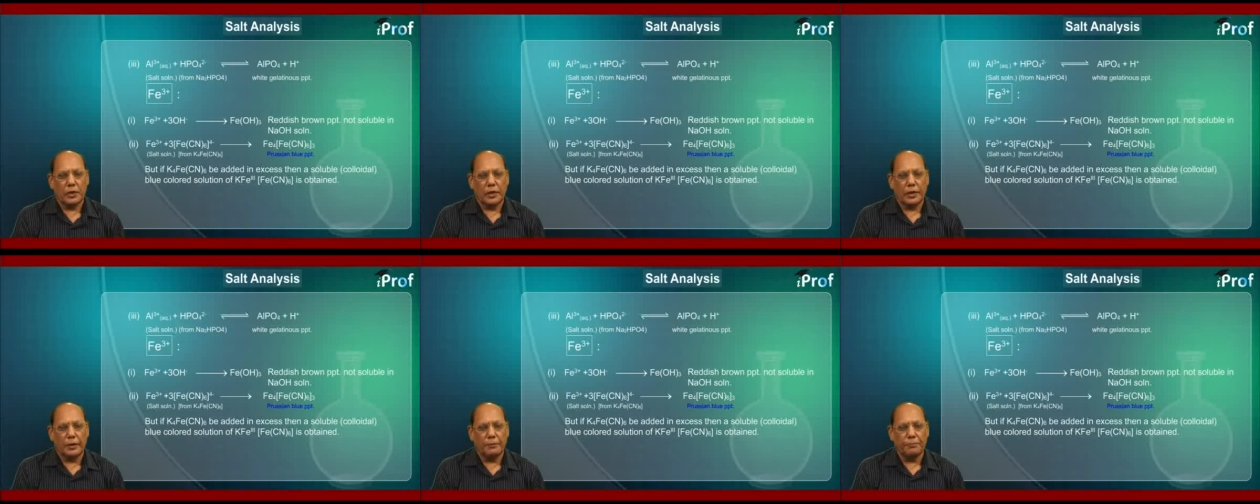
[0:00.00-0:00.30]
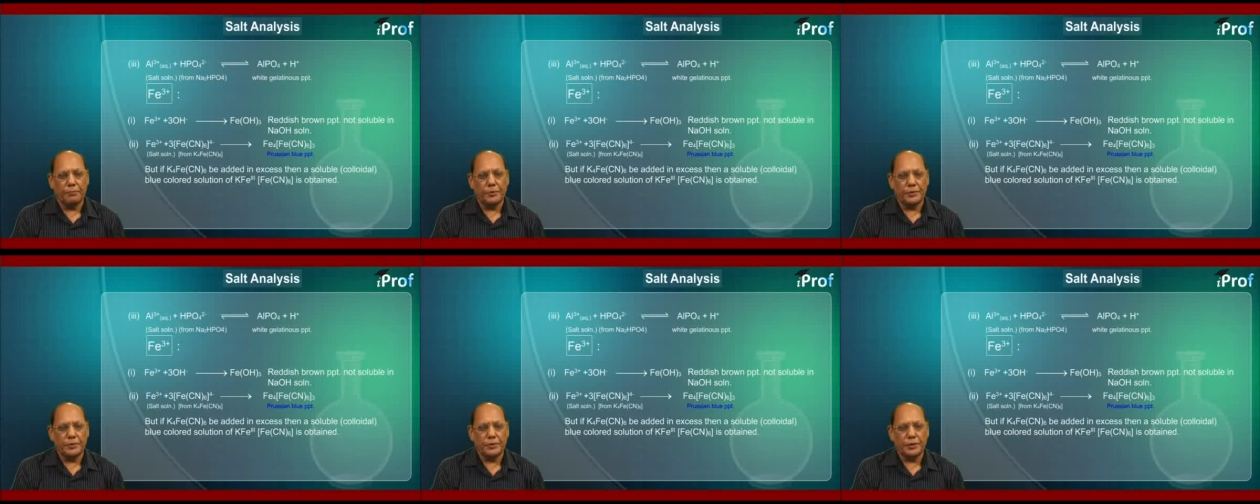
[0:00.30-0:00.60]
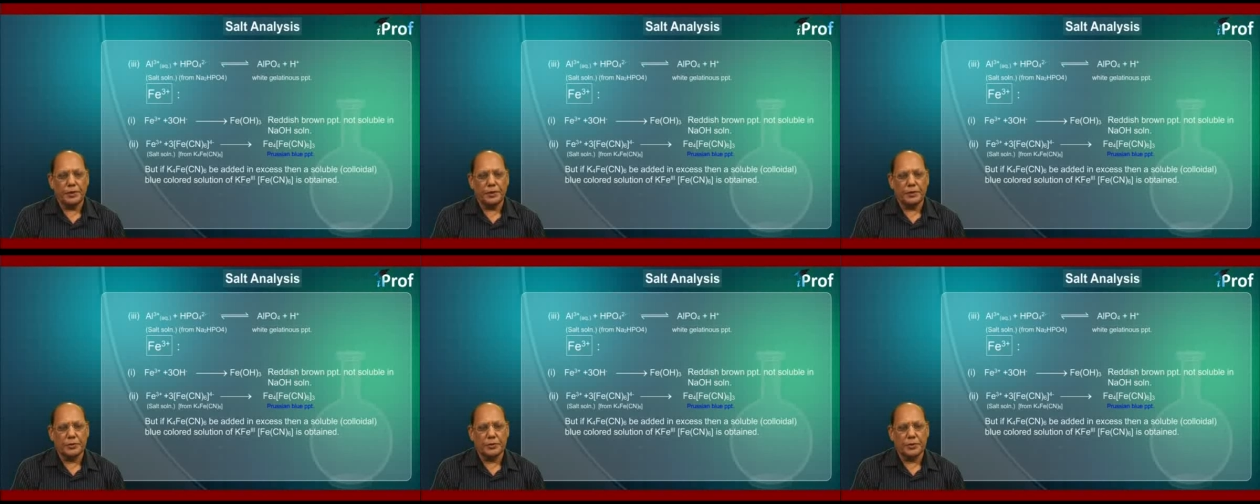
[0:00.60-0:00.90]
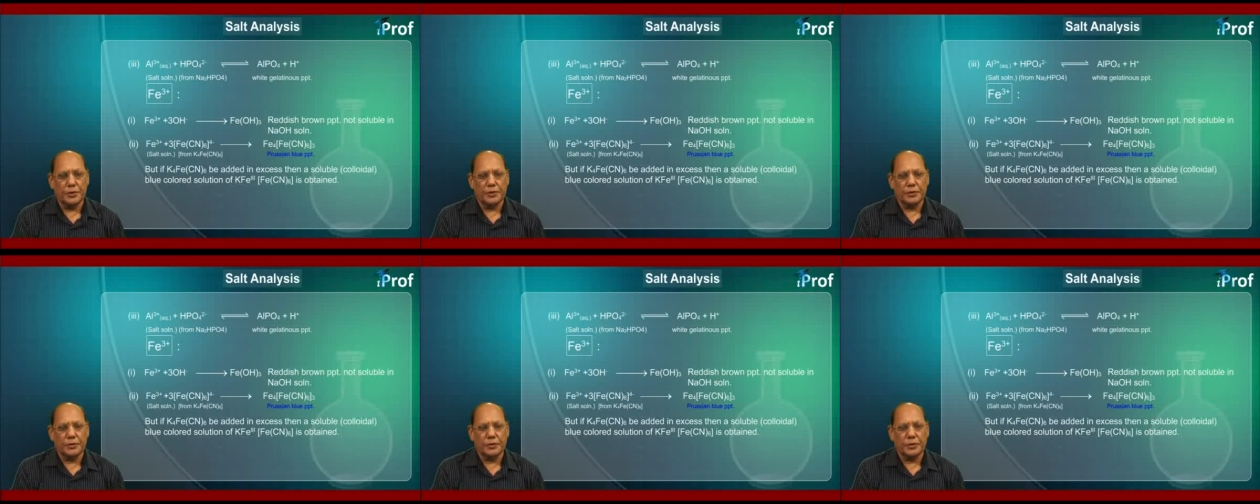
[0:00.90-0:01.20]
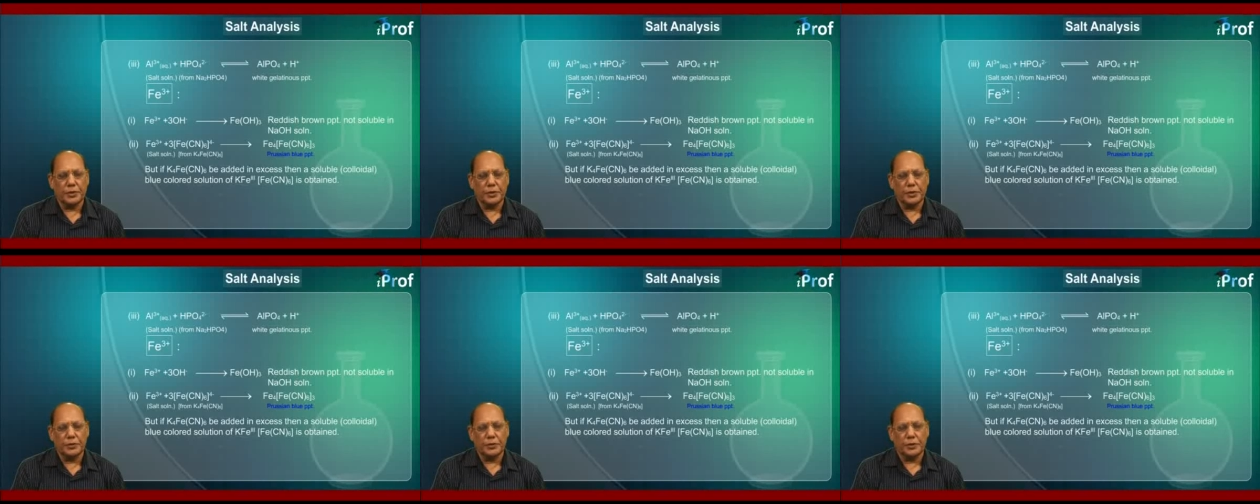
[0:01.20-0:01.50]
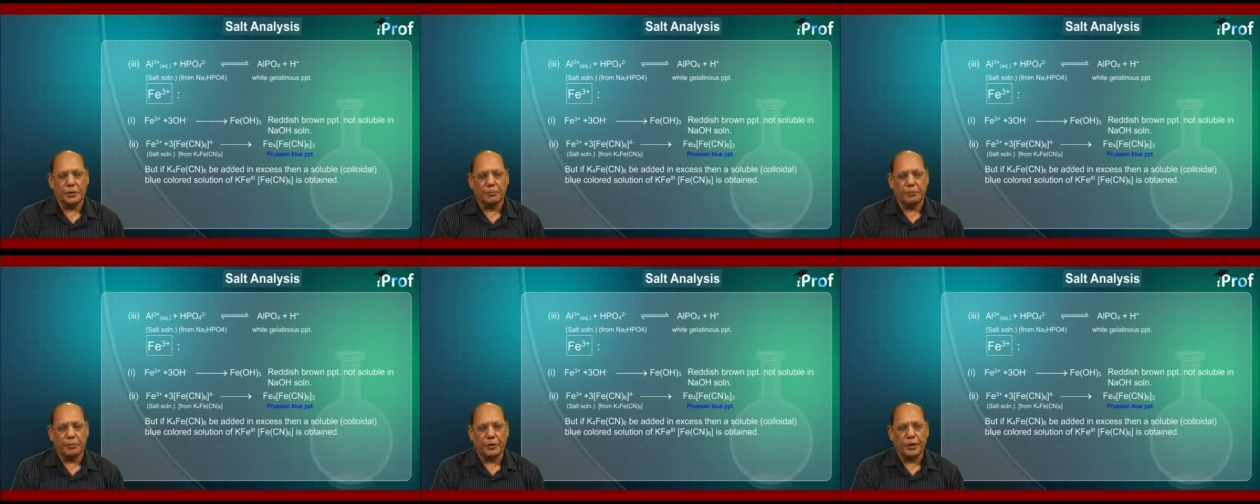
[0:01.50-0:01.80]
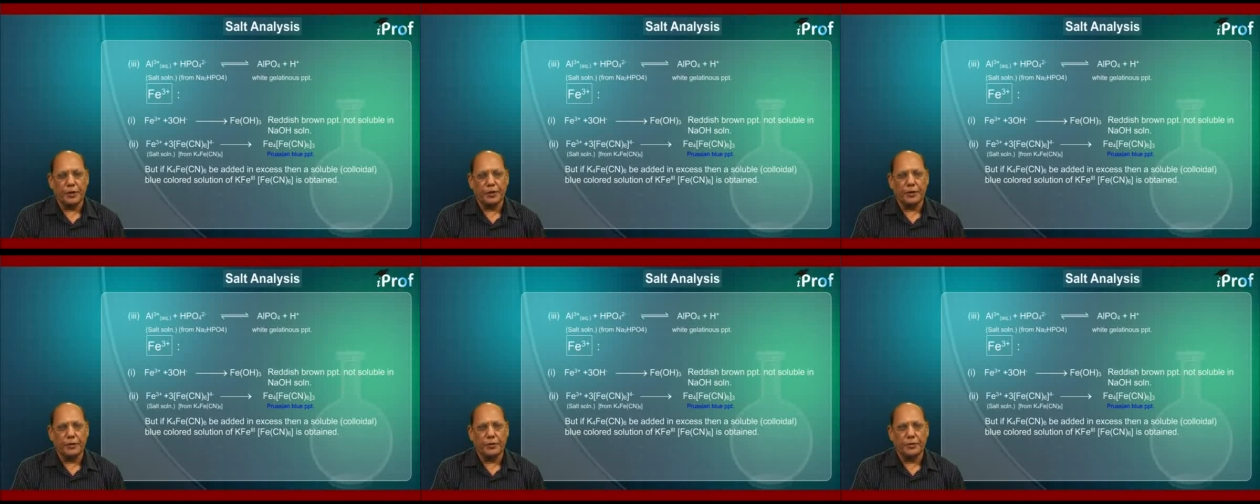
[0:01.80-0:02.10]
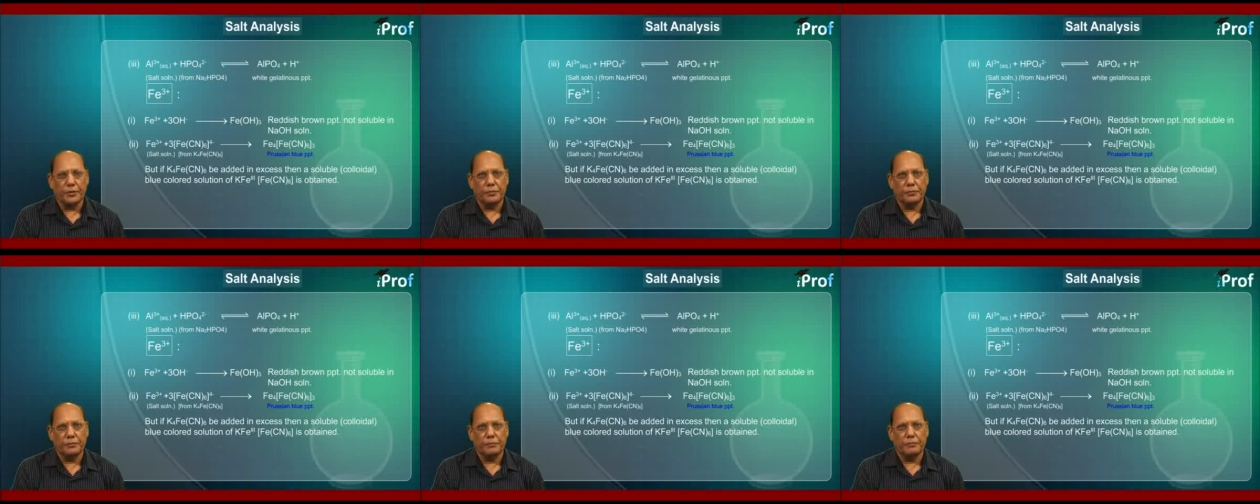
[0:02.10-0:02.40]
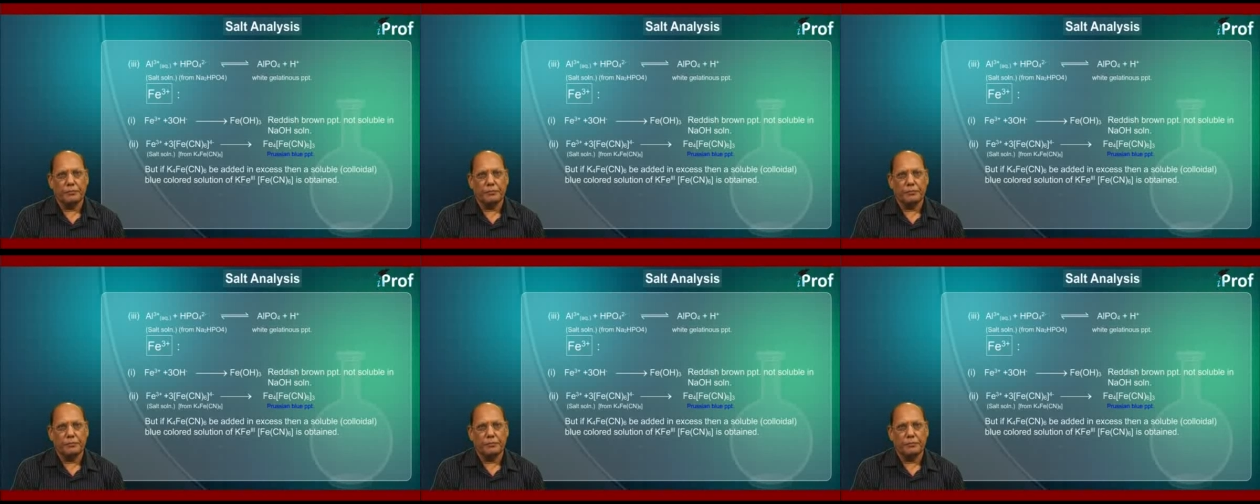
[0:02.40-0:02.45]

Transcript: FeCN6 is obtained.